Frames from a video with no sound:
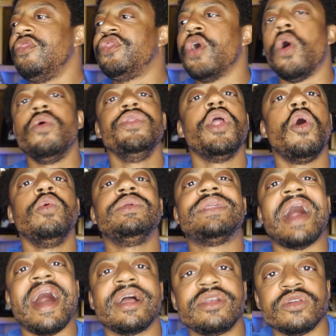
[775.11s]
Though no
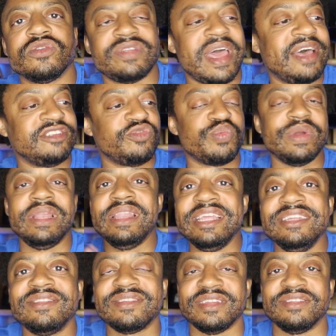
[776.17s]
doctors has
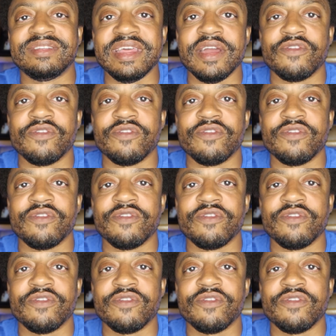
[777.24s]
released this